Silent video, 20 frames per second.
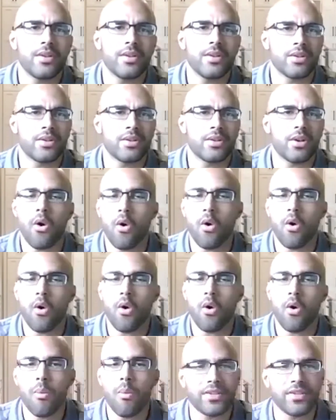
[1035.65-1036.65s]
There's a whole
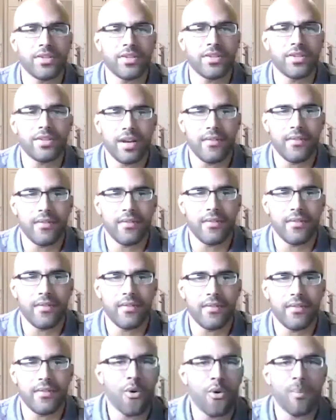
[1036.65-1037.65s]
bunch of stuff that a
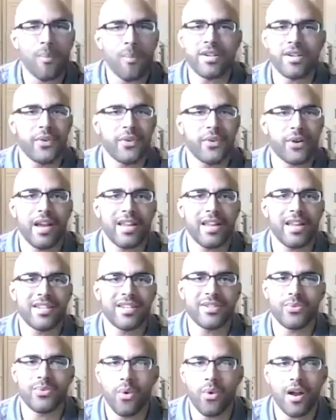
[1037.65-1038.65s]
whole bunch of our
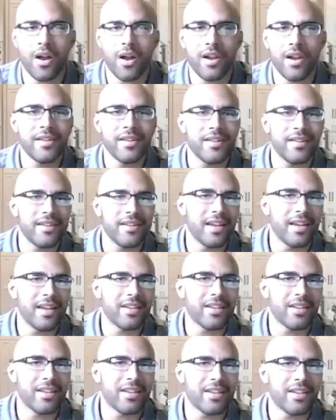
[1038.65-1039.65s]
clients want
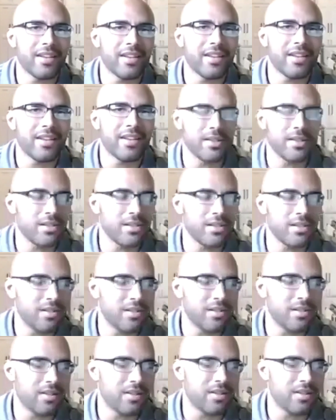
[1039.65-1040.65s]
as soon
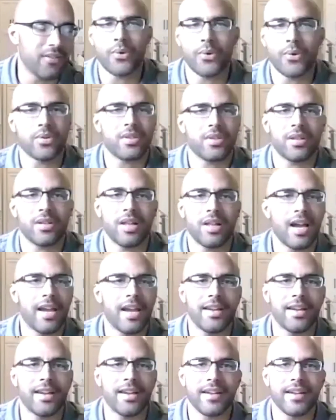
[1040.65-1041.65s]
as the first
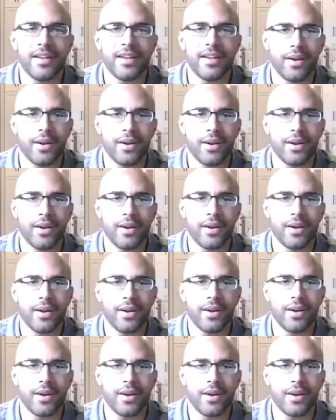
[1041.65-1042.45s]
client goes for it.